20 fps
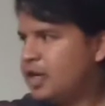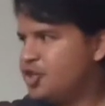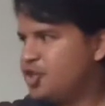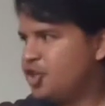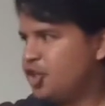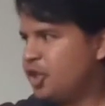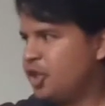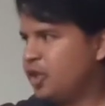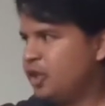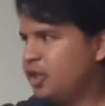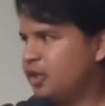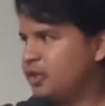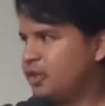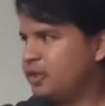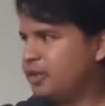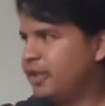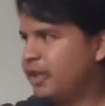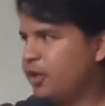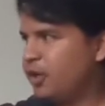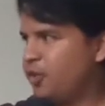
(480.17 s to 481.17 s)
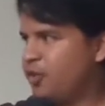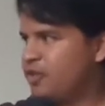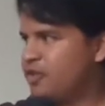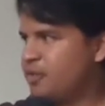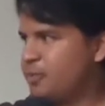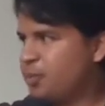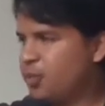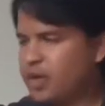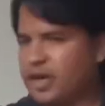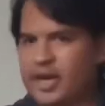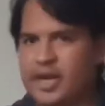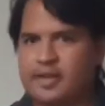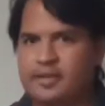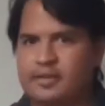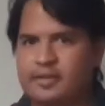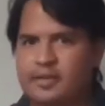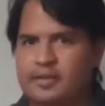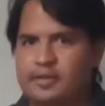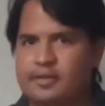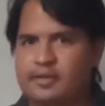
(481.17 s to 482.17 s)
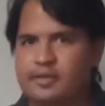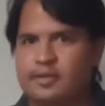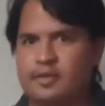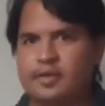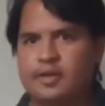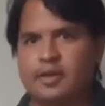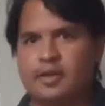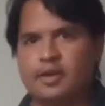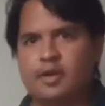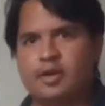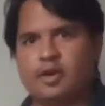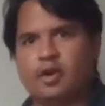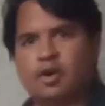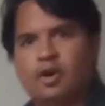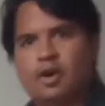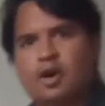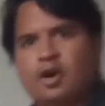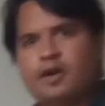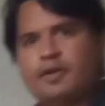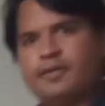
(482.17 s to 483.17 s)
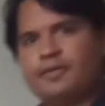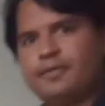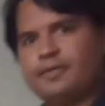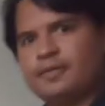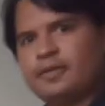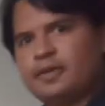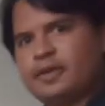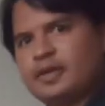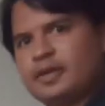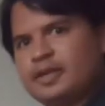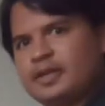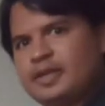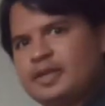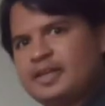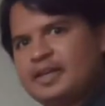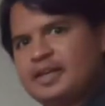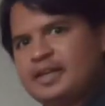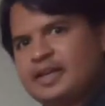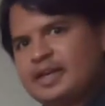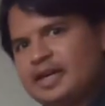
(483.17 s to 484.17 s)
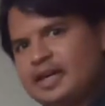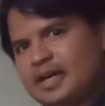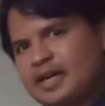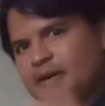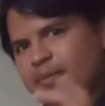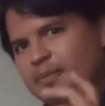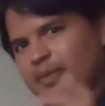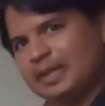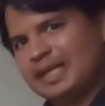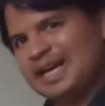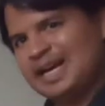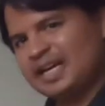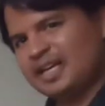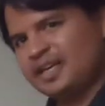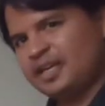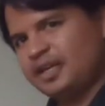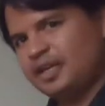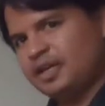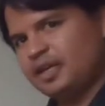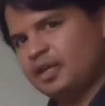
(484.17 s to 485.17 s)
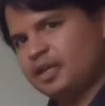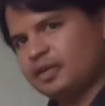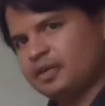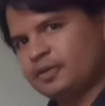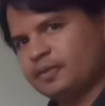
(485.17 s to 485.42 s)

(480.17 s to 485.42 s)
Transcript: G there is a presence of a black key.